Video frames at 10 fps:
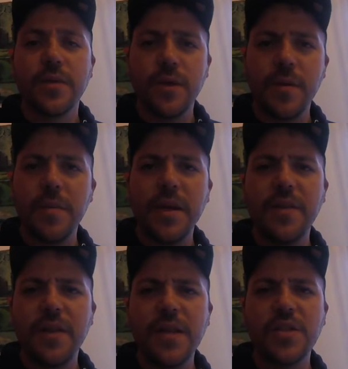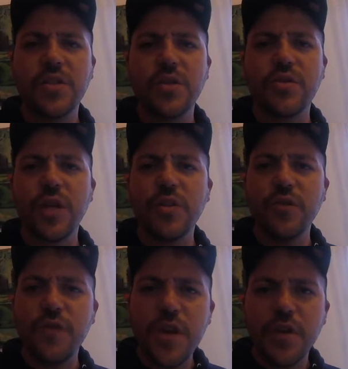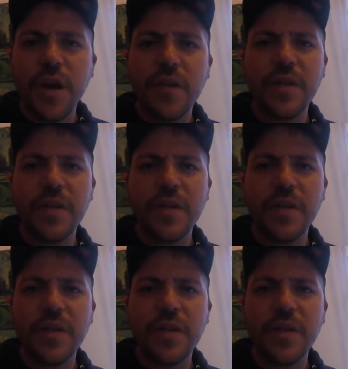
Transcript: There are many things you're trying to figure out